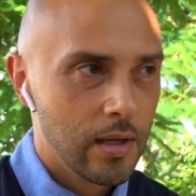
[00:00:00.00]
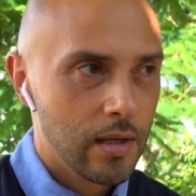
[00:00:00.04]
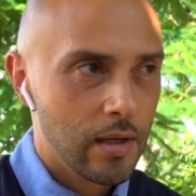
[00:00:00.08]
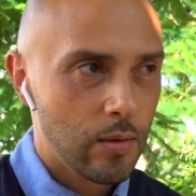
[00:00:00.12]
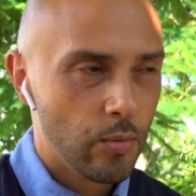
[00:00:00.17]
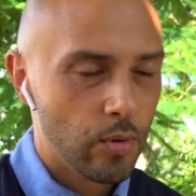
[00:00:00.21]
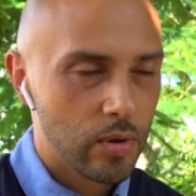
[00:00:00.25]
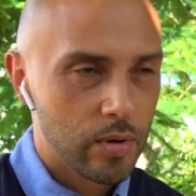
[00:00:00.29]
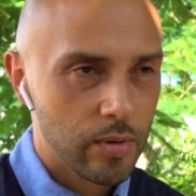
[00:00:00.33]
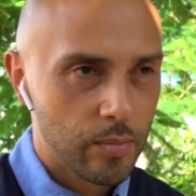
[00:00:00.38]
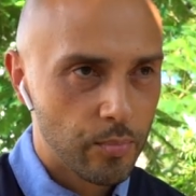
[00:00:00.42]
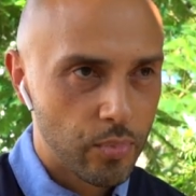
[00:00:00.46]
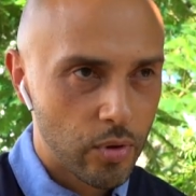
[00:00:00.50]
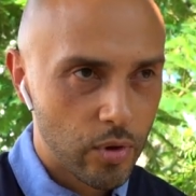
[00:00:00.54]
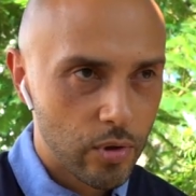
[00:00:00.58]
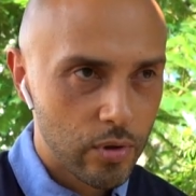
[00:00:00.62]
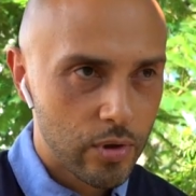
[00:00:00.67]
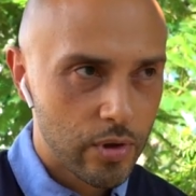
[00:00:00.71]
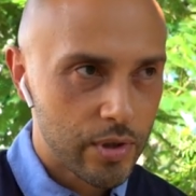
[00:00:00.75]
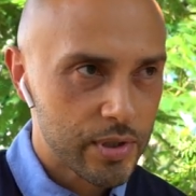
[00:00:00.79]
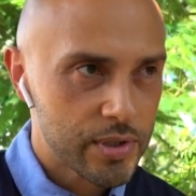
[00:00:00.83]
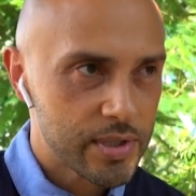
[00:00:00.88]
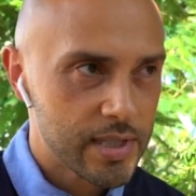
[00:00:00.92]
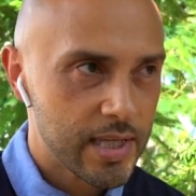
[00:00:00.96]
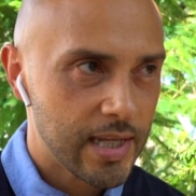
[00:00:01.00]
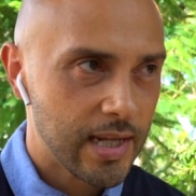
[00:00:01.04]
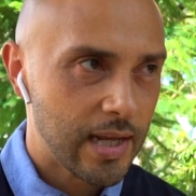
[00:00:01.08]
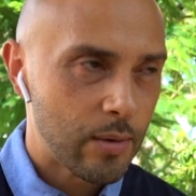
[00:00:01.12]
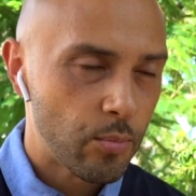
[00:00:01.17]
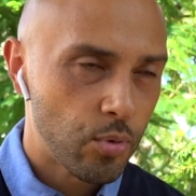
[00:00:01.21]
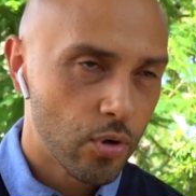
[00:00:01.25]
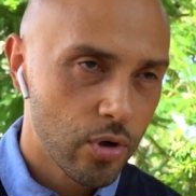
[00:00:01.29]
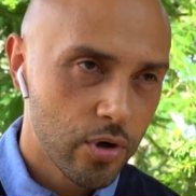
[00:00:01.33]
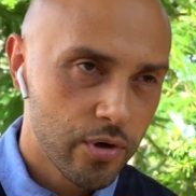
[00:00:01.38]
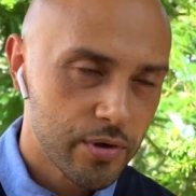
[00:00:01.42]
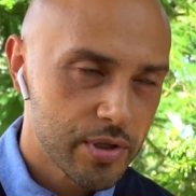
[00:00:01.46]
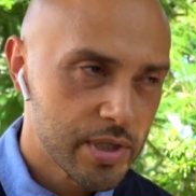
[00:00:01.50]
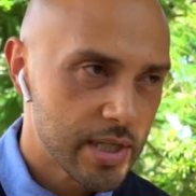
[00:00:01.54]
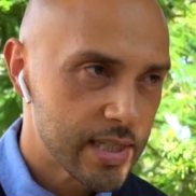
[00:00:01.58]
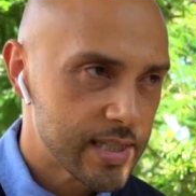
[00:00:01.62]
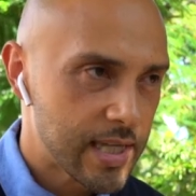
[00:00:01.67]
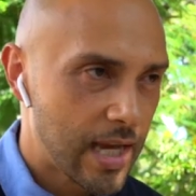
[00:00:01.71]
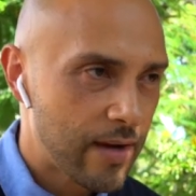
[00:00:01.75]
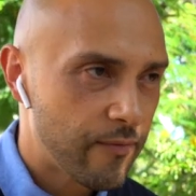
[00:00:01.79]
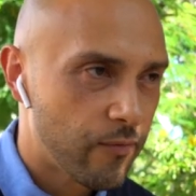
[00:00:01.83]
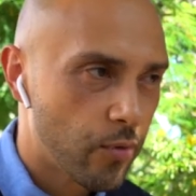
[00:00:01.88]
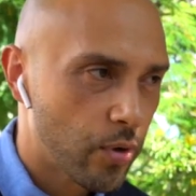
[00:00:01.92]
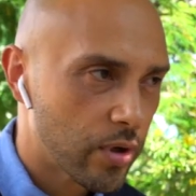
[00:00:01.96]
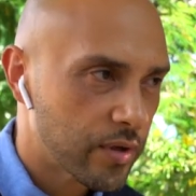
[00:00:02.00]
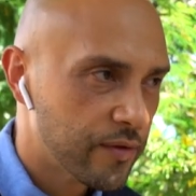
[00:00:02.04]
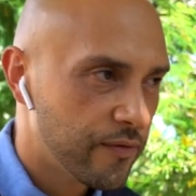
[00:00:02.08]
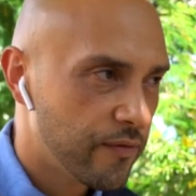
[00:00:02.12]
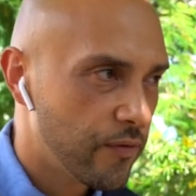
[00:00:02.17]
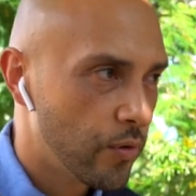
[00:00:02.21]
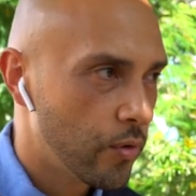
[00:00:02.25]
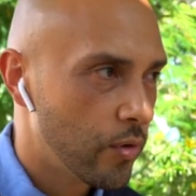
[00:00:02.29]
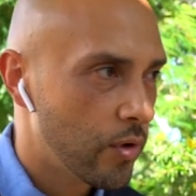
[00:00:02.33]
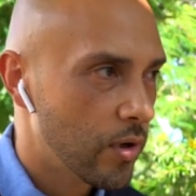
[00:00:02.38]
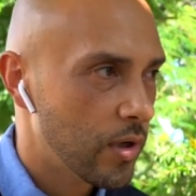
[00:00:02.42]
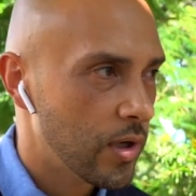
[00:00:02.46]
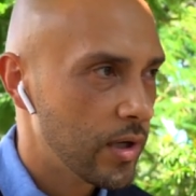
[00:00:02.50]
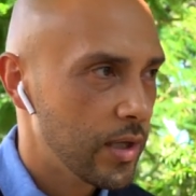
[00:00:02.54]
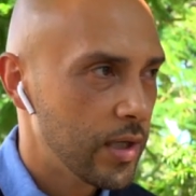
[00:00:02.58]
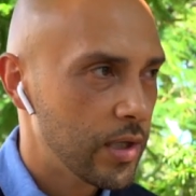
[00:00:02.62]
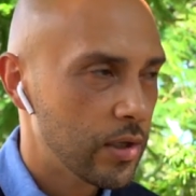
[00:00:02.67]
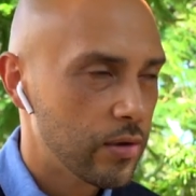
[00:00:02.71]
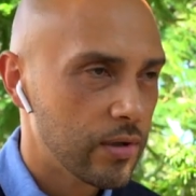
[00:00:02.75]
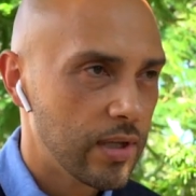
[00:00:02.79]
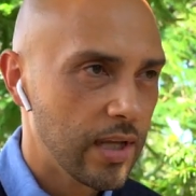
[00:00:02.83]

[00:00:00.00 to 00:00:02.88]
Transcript: brokerages I've worked for,